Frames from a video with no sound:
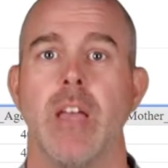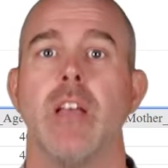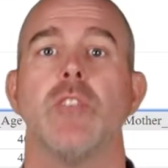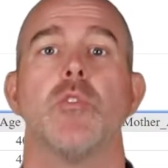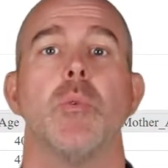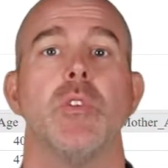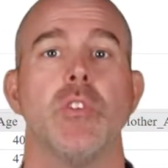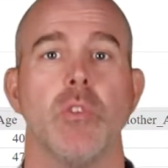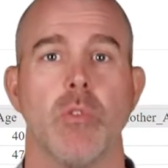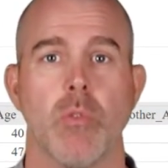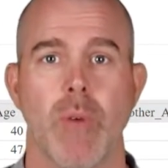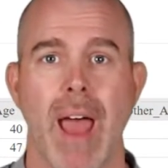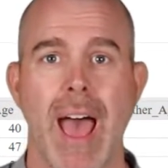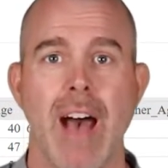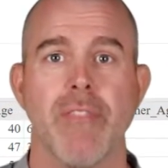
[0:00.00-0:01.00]
So we'll do
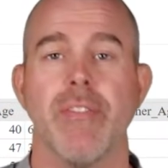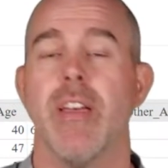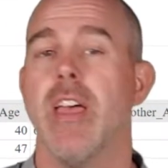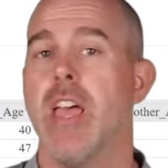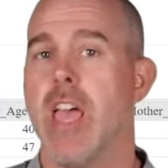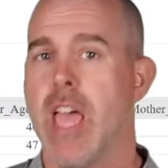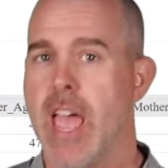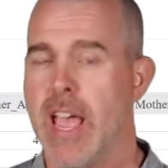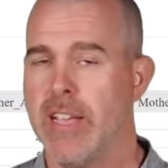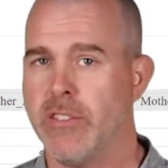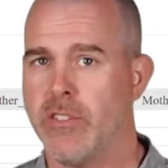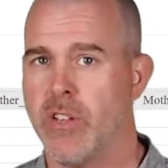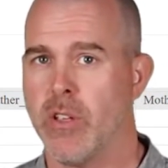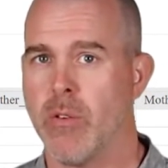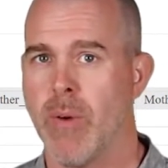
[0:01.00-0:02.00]
graph
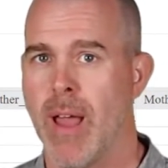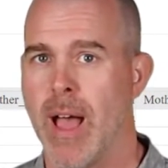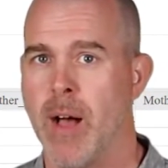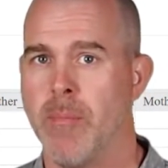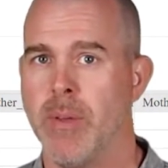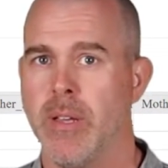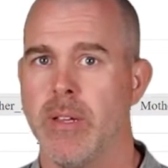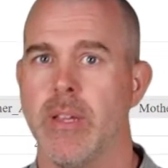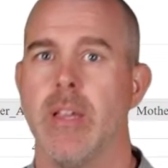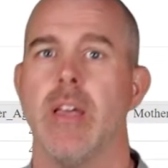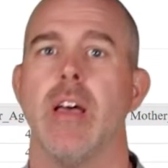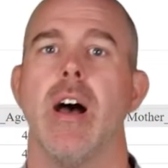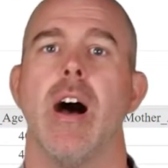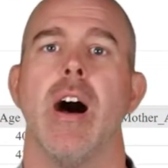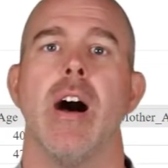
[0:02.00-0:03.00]
histogram
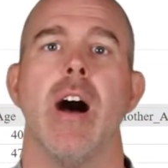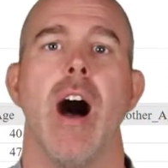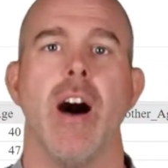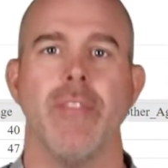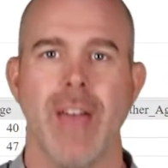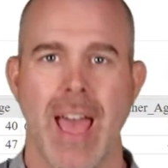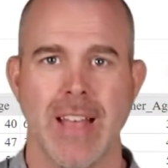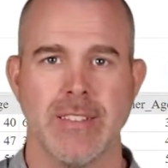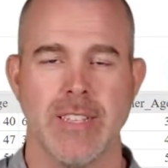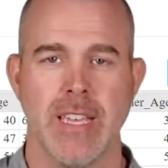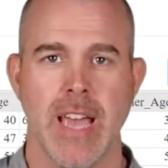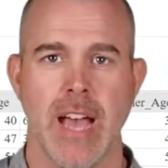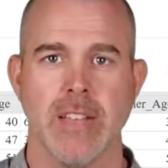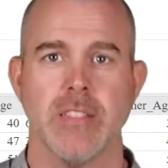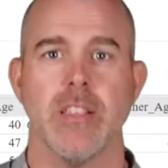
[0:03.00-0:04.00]
uh, of
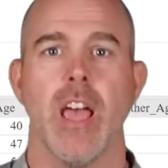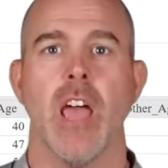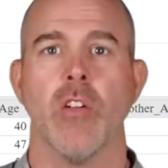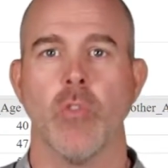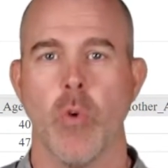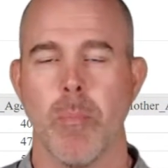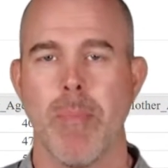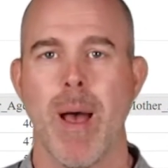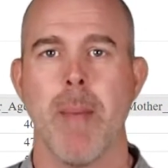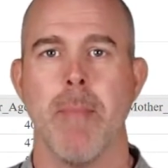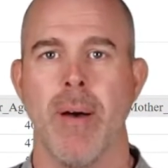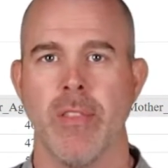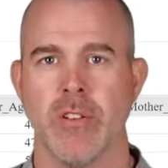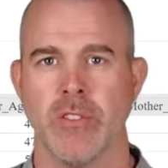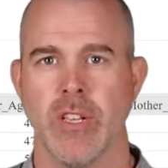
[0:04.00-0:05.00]
SES and group by
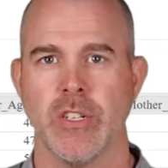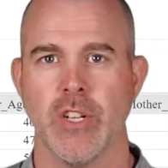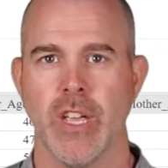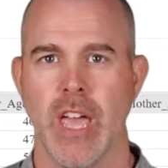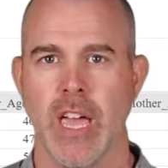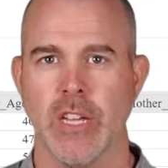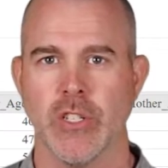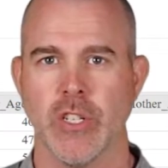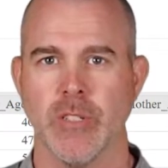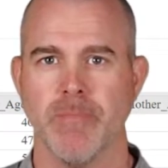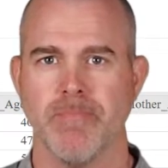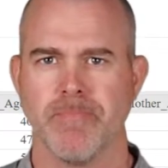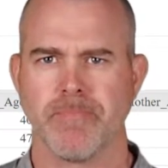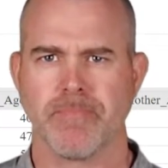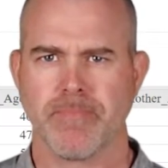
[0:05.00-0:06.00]
mother's education.